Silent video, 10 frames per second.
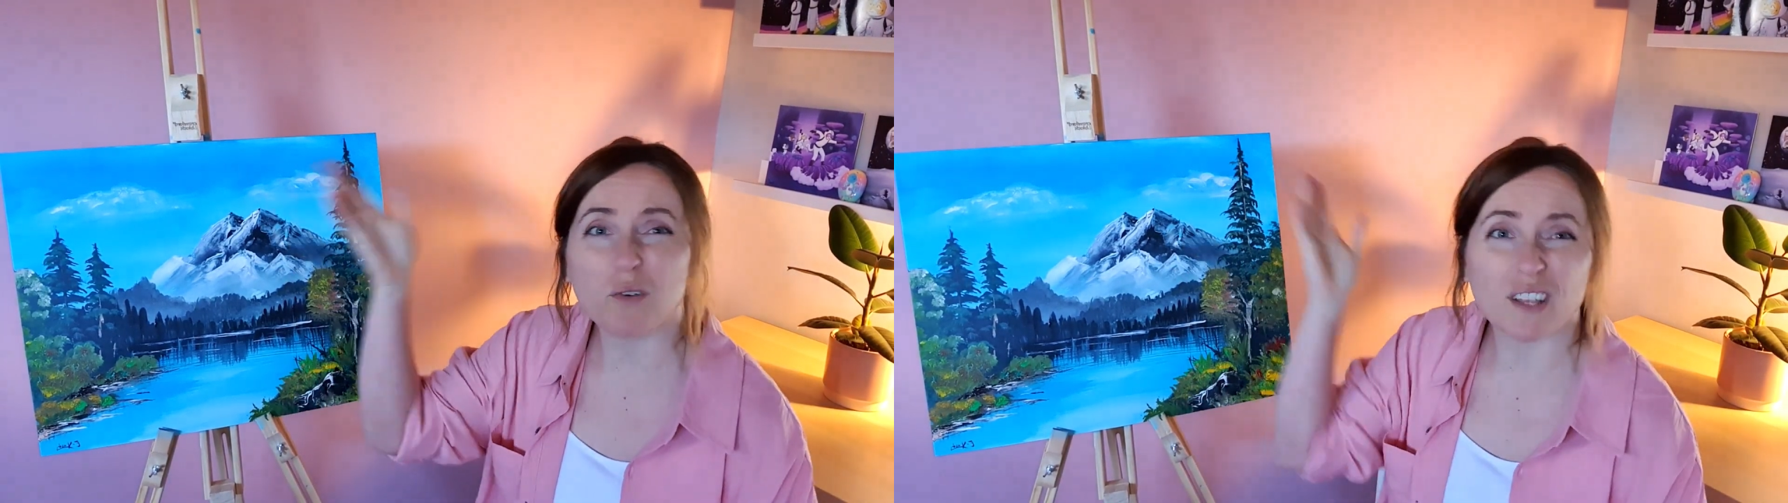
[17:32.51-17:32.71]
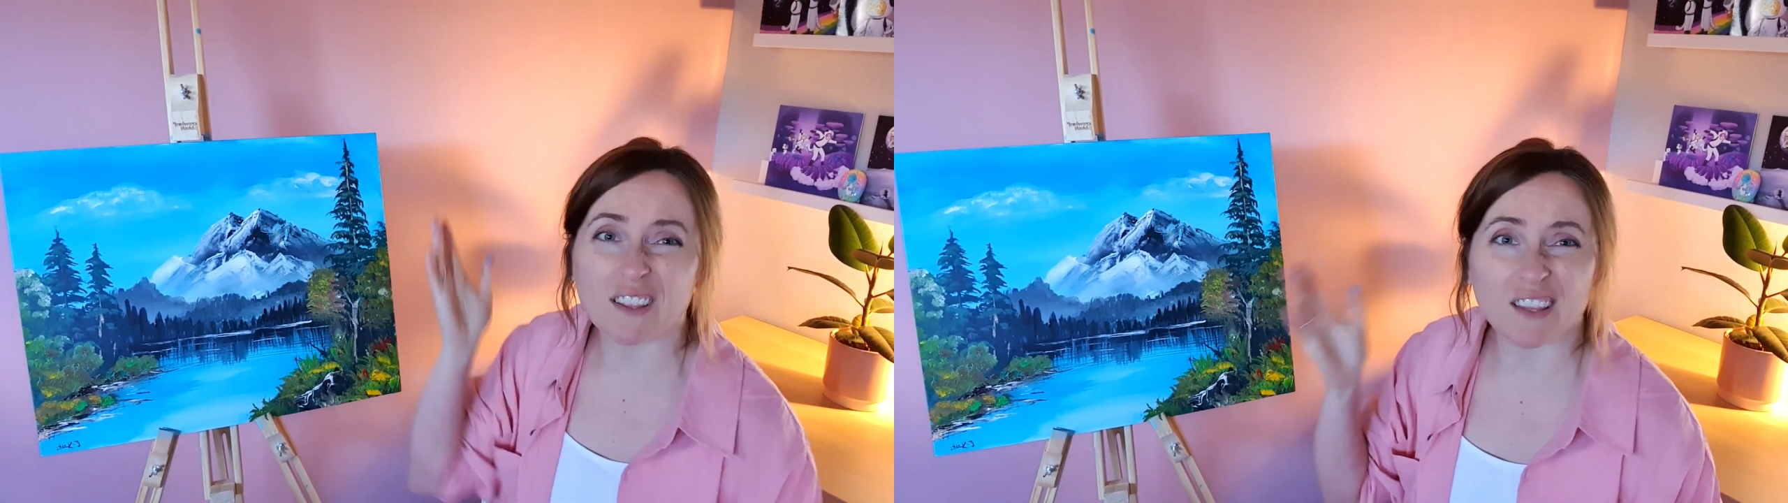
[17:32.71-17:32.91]

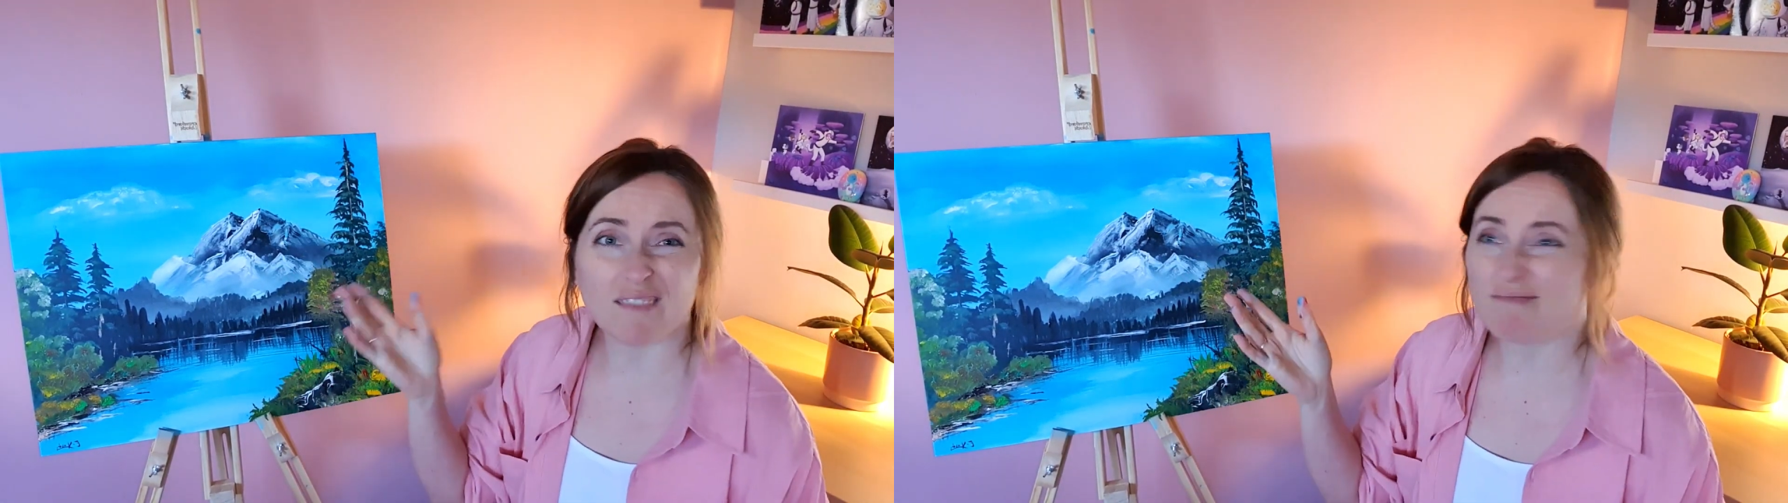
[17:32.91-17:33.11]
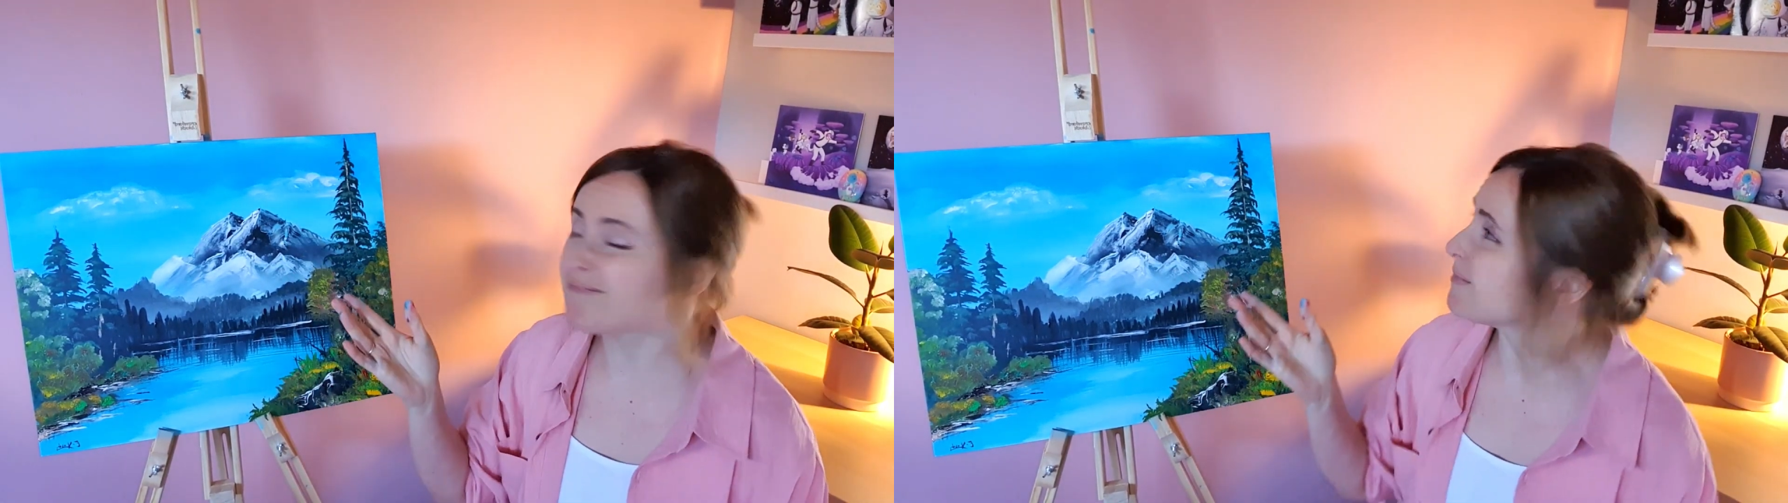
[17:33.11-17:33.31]
in
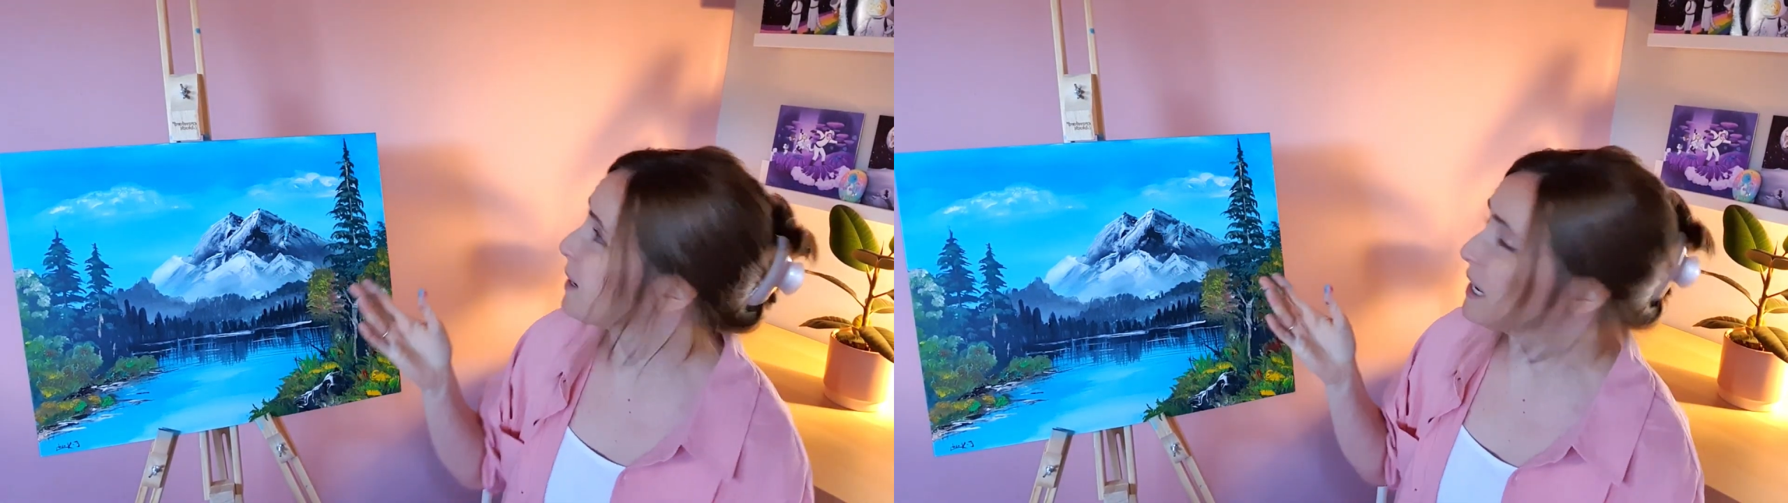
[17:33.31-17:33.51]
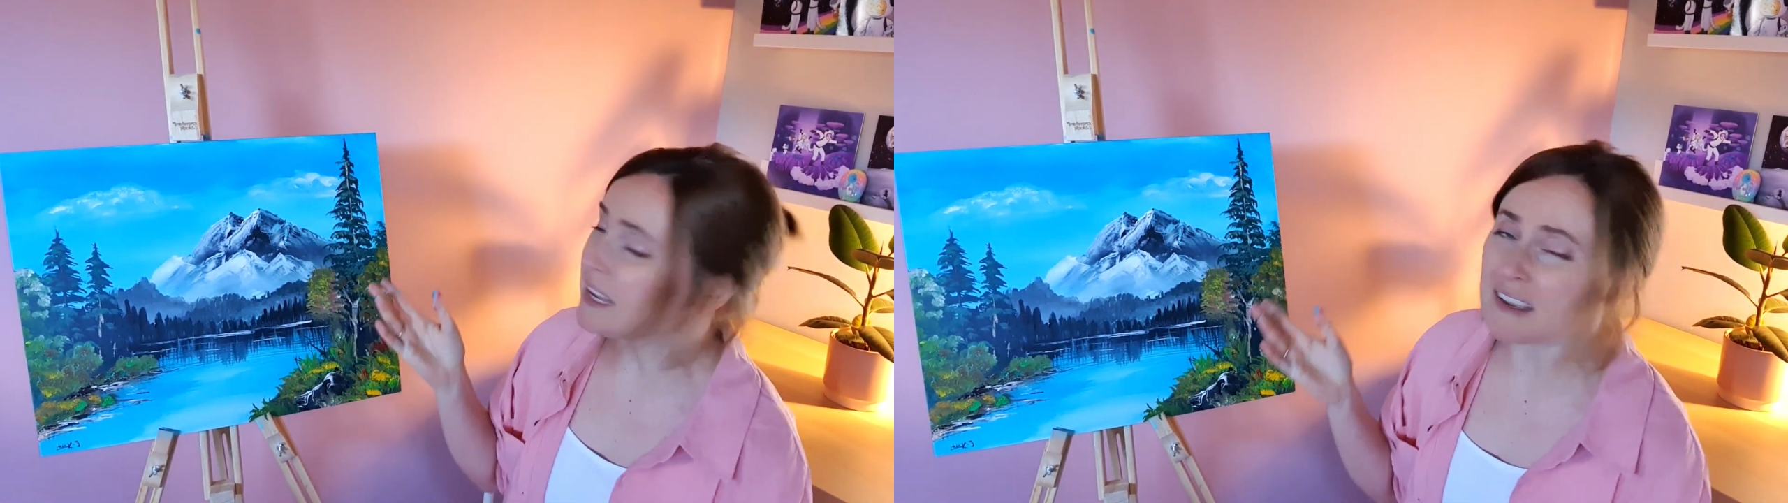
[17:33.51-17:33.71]

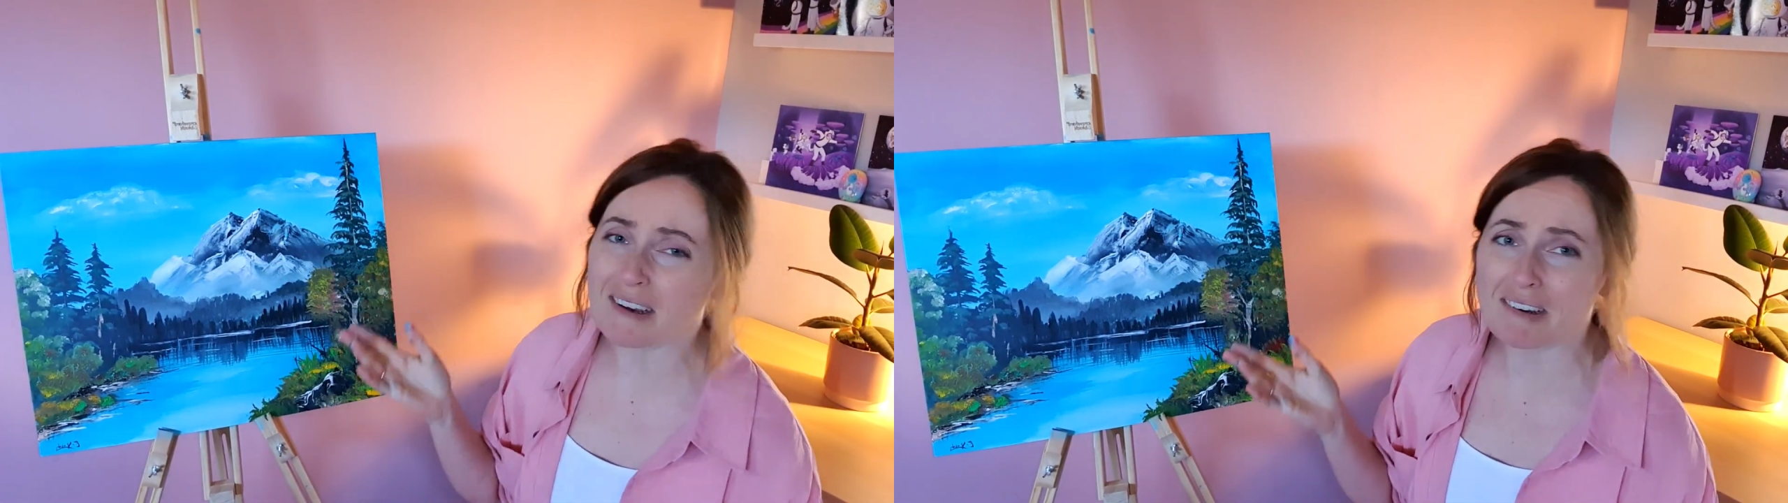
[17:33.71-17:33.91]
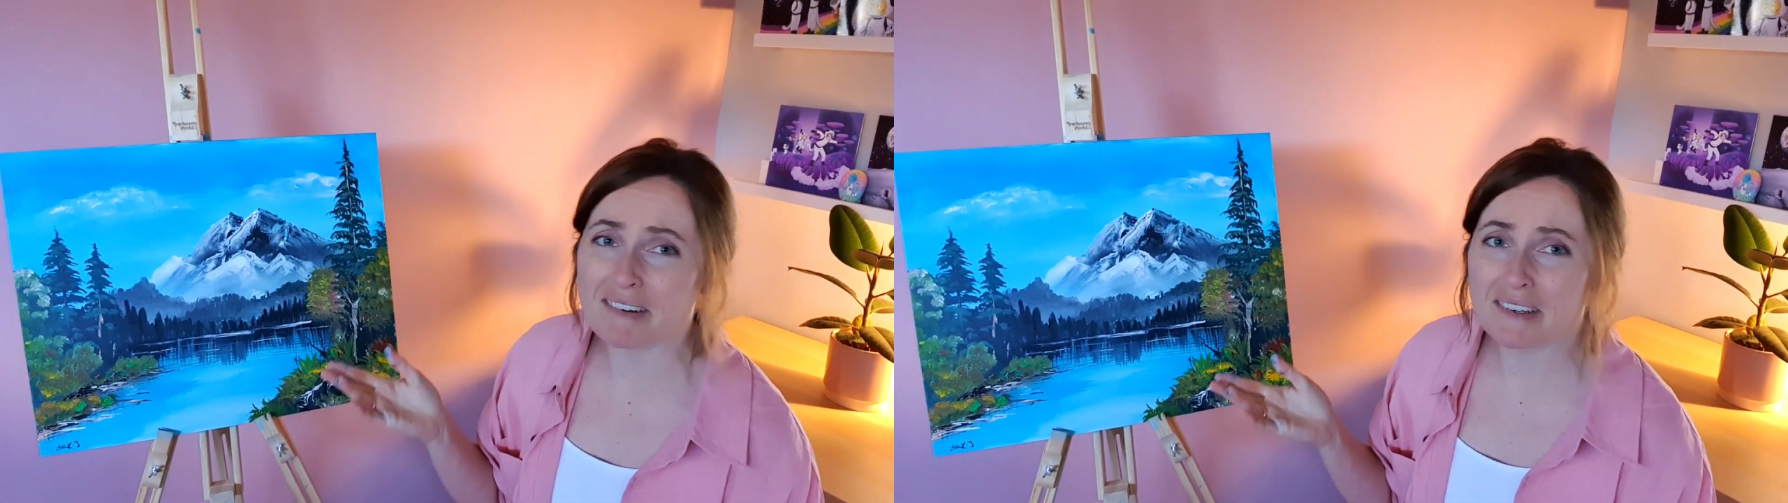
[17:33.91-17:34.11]

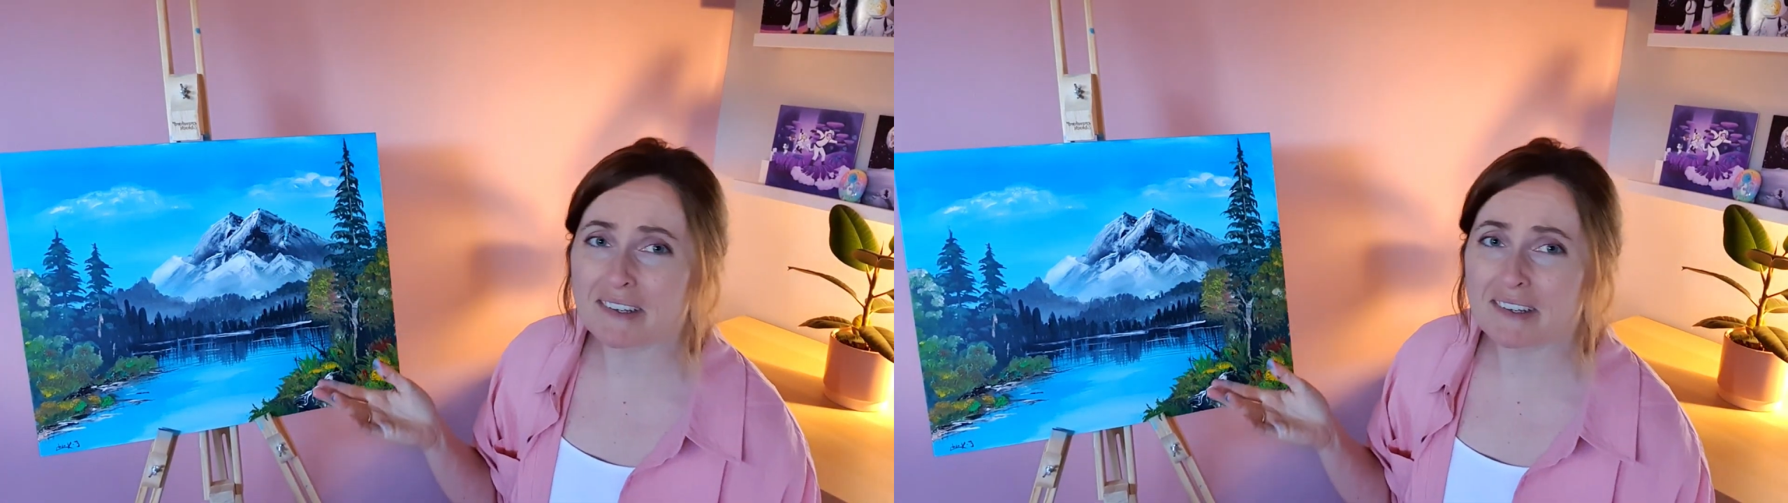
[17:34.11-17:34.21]
here.